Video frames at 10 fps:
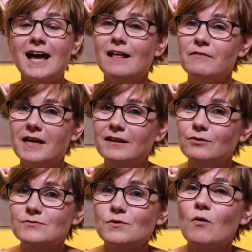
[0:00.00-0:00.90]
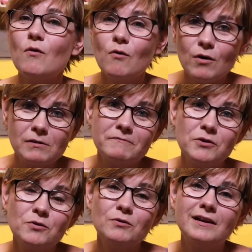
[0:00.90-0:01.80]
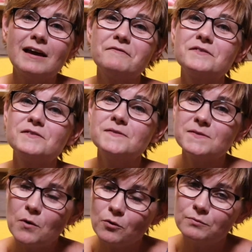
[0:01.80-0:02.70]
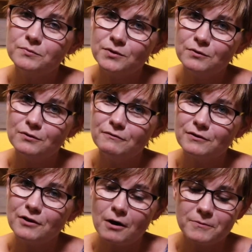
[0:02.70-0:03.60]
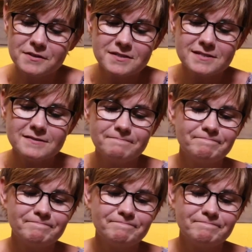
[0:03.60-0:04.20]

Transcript: And thank you to all of you who left so beautiful comments.